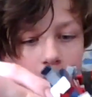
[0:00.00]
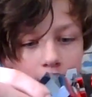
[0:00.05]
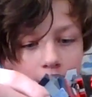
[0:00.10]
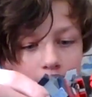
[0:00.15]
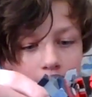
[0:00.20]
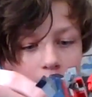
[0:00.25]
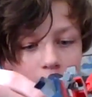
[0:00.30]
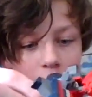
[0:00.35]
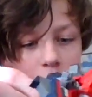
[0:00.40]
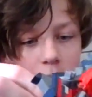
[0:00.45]

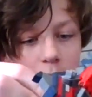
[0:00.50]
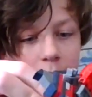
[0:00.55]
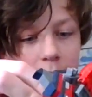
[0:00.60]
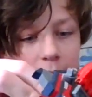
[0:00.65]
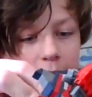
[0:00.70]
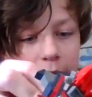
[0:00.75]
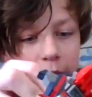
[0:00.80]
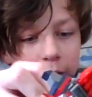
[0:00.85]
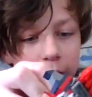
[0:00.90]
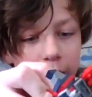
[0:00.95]
I do
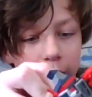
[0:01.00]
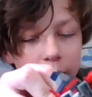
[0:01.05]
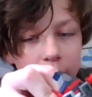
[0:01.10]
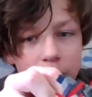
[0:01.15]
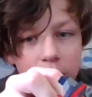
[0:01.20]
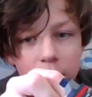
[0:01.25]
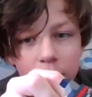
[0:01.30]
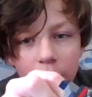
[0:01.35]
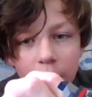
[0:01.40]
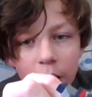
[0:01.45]
kind of like
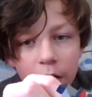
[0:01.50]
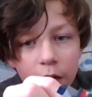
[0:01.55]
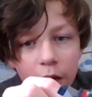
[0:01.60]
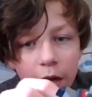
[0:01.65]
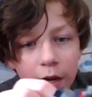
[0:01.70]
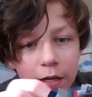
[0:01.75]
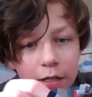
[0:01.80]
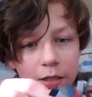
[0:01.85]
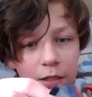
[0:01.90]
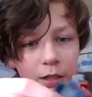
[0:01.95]
Slug.
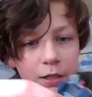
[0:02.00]
Honestly,